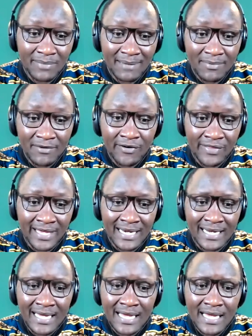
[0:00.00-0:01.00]
But before
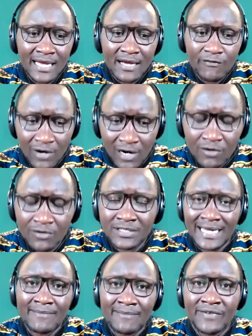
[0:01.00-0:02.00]
then, for a long
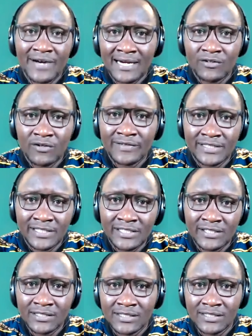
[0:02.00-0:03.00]
time, we've had
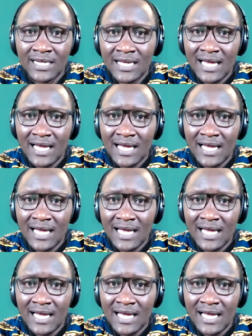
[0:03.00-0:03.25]
conversations.